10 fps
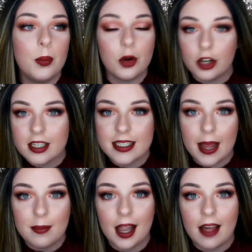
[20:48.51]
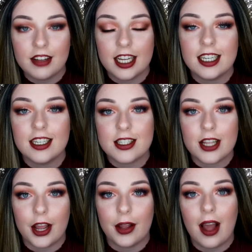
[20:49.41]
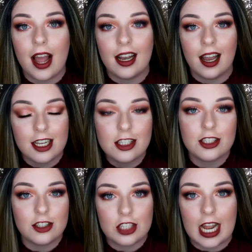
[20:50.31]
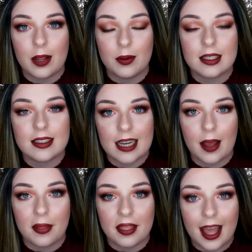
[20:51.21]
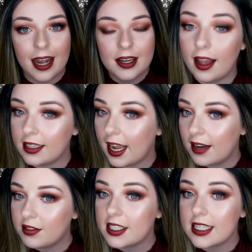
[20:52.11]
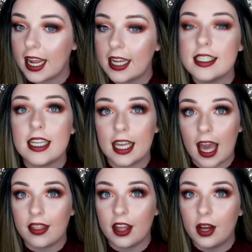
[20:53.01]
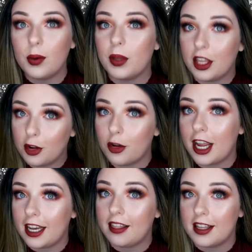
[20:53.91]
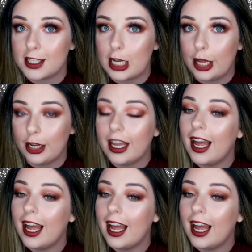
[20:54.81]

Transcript: products that I'm loving so I like to do chatty ones now and then and I have to say together we created this look